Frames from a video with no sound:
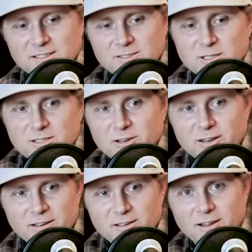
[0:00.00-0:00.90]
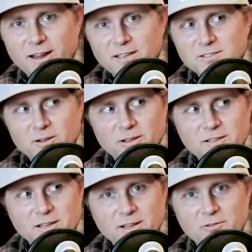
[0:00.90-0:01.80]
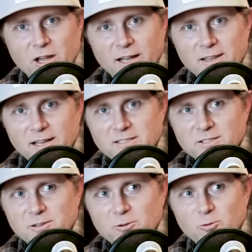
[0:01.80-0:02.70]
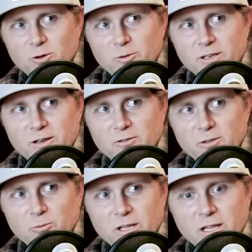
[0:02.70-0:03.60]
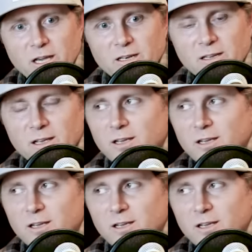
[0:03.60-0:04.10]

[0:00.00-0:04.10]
Just so you, you guys know, like to give context to what we did over the weekend.